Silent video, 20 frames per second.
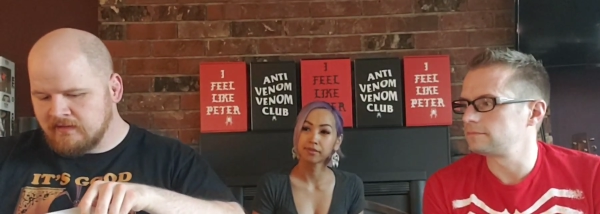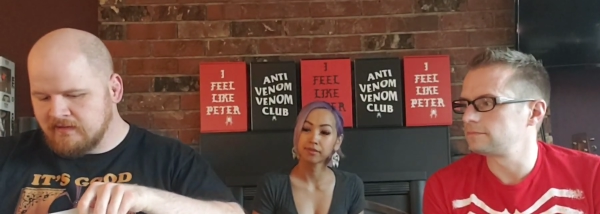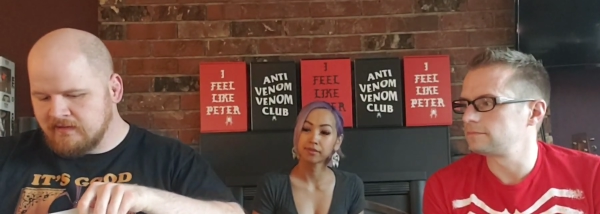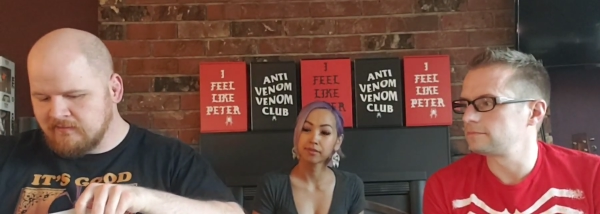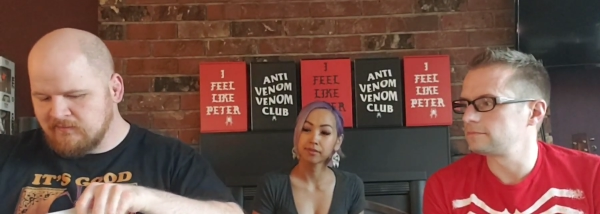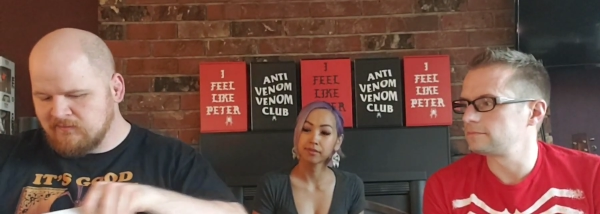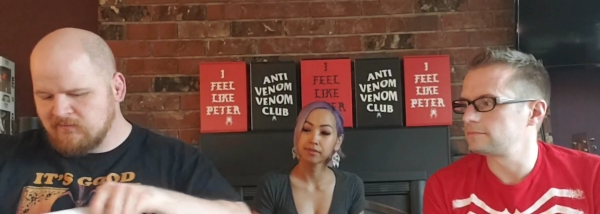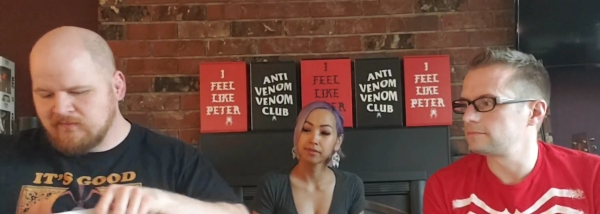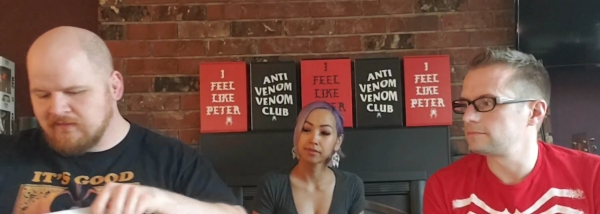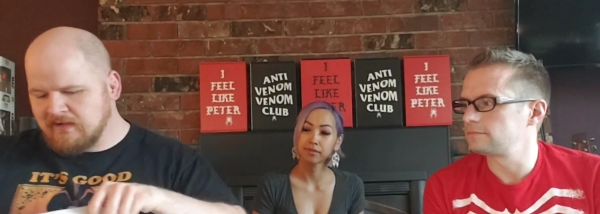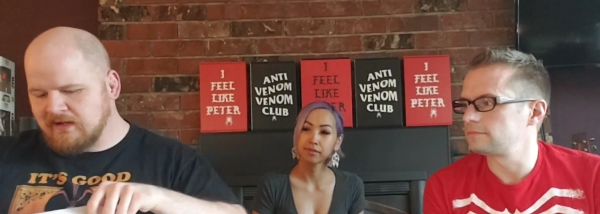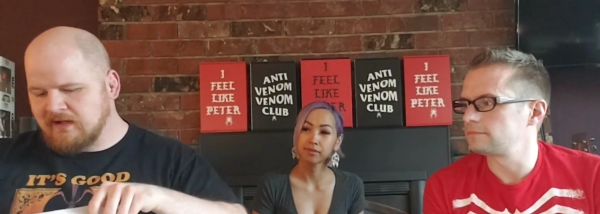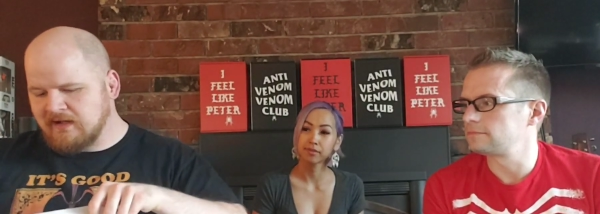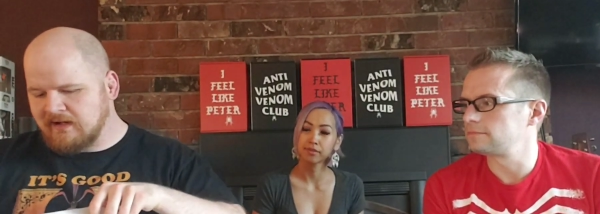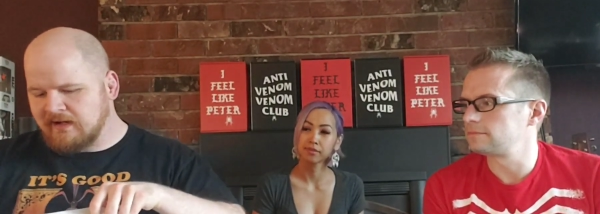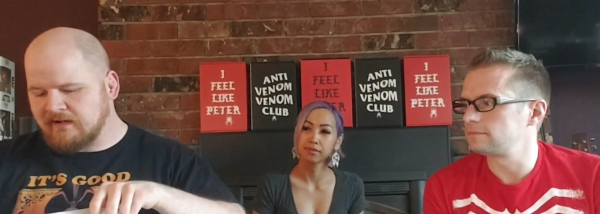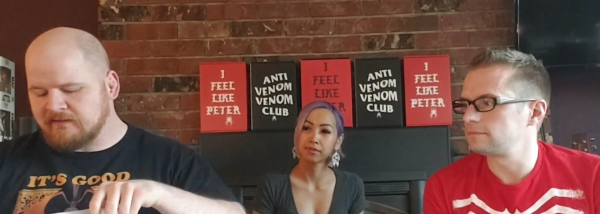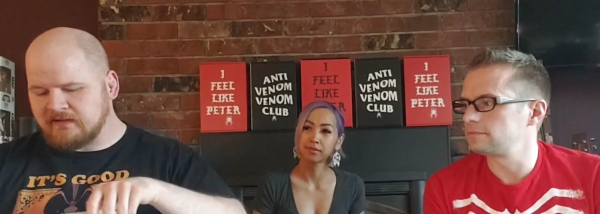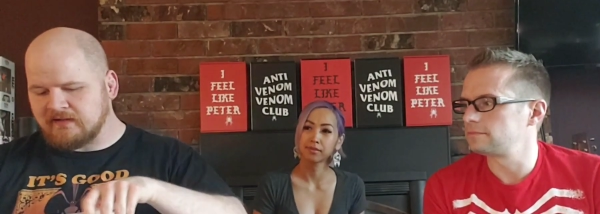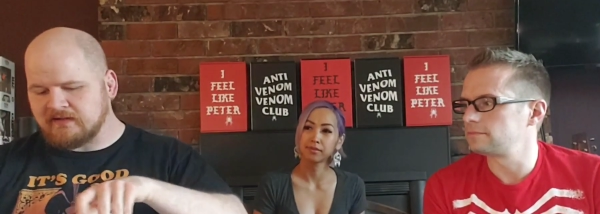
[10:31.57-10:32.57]
Speaker 1: now.
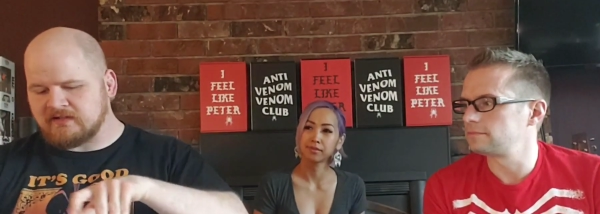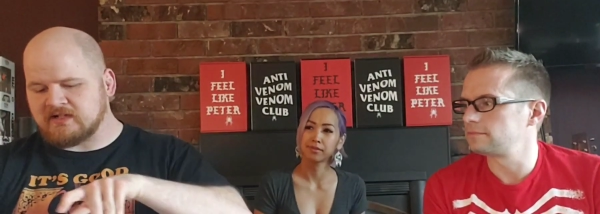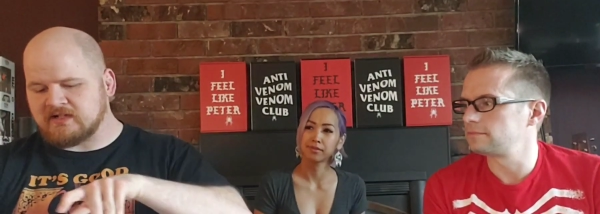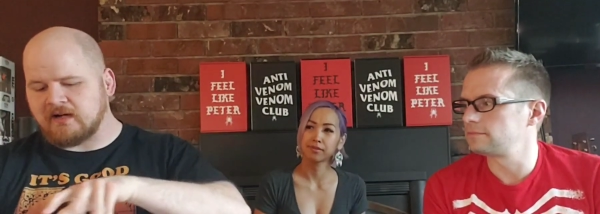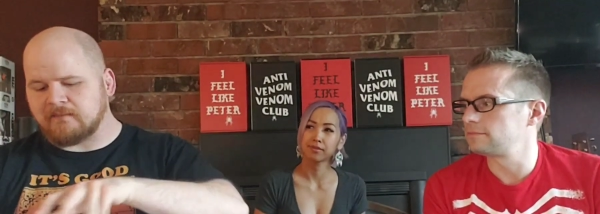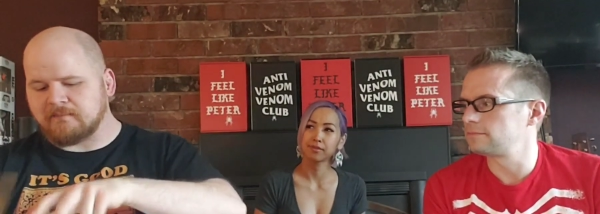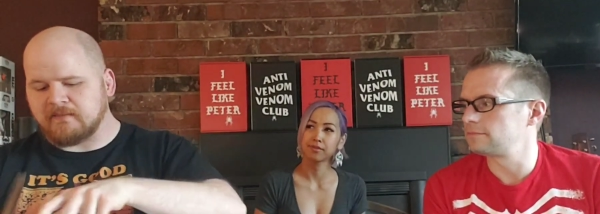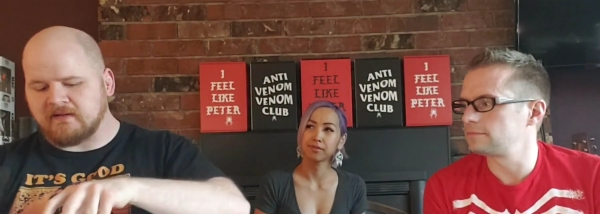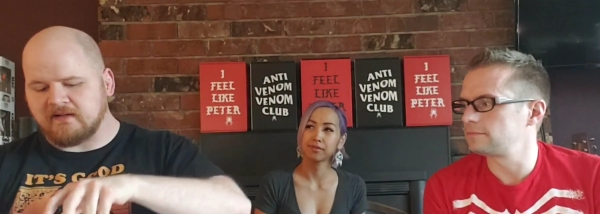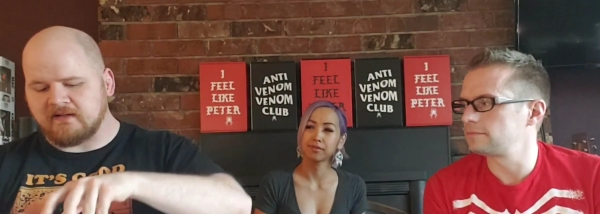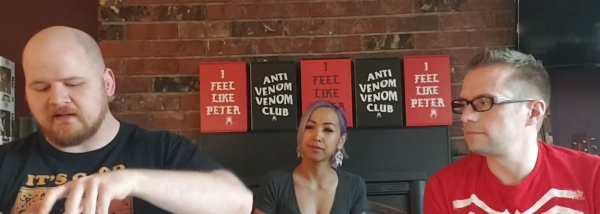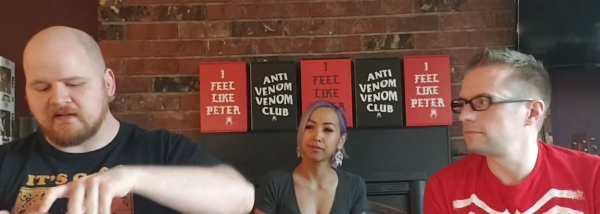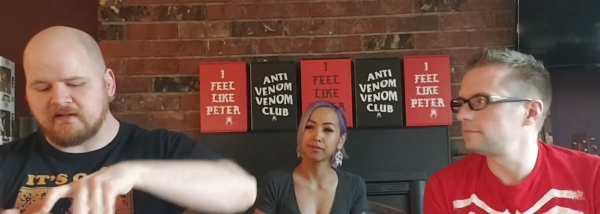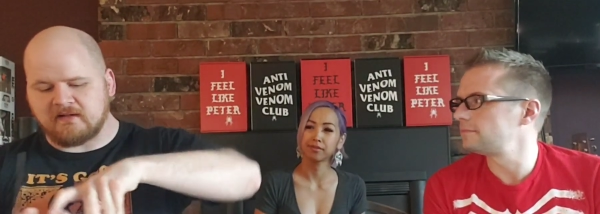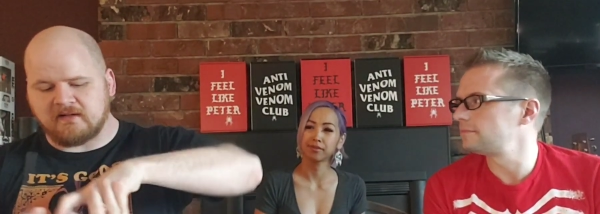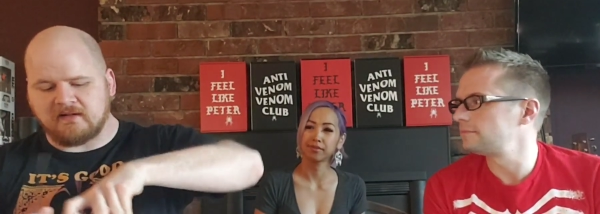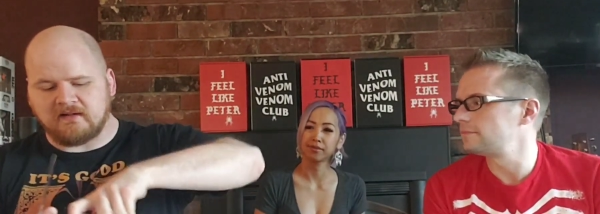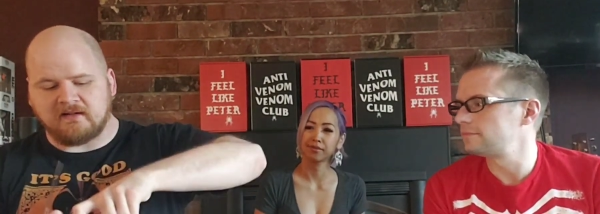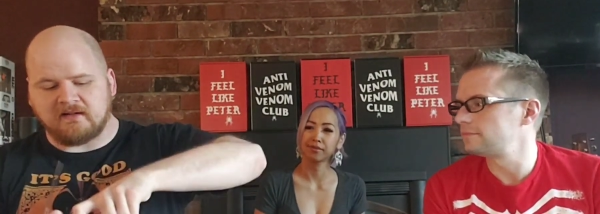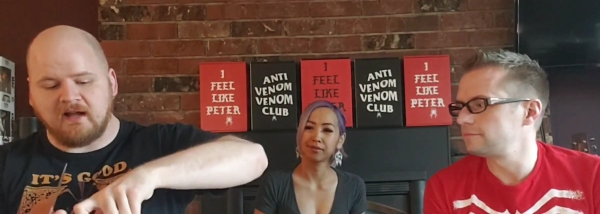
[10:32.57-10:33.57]
I have to sharpen
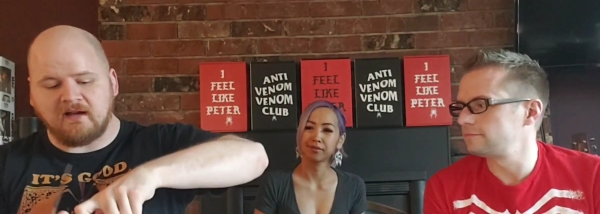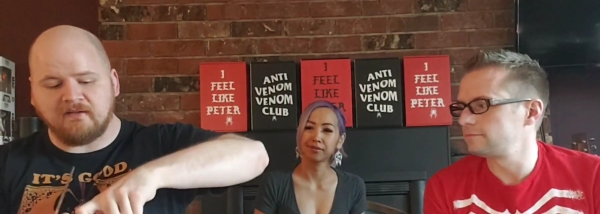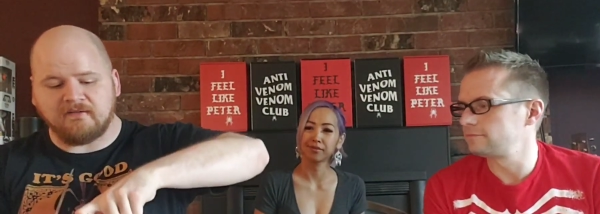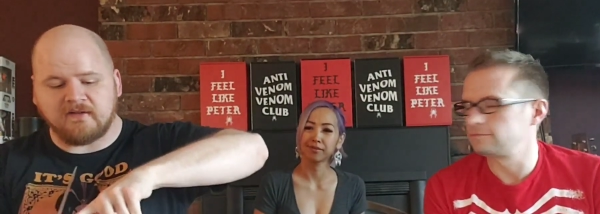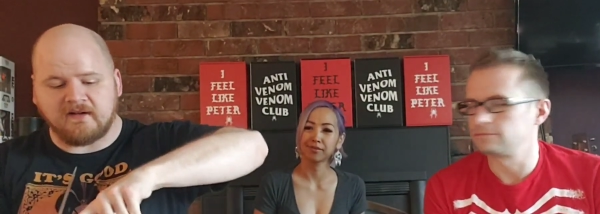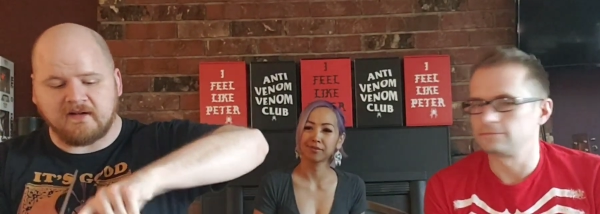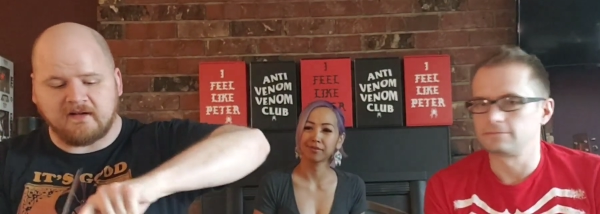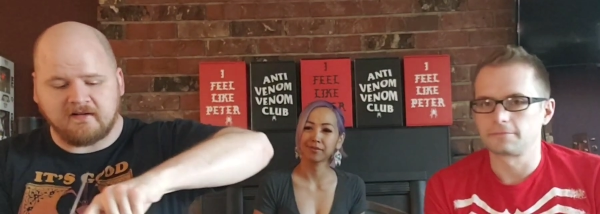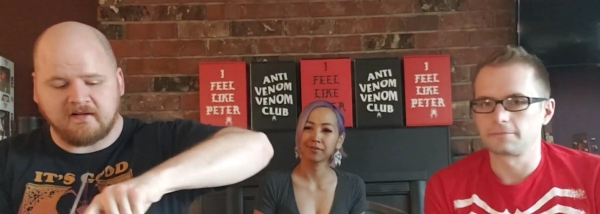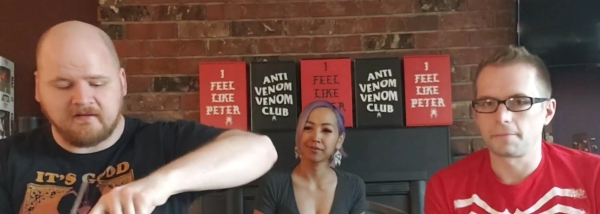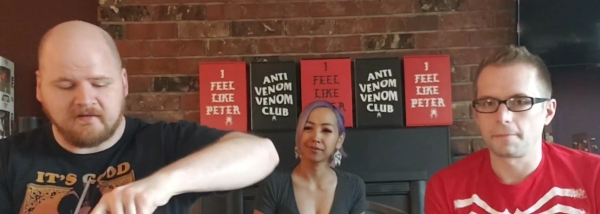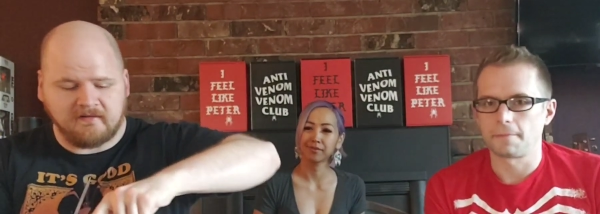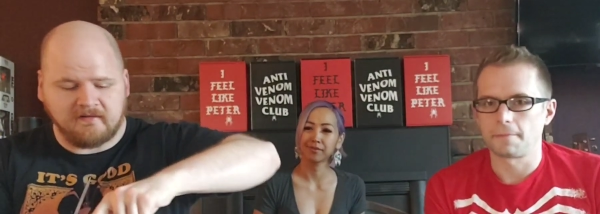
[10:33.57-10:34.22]
this knife again.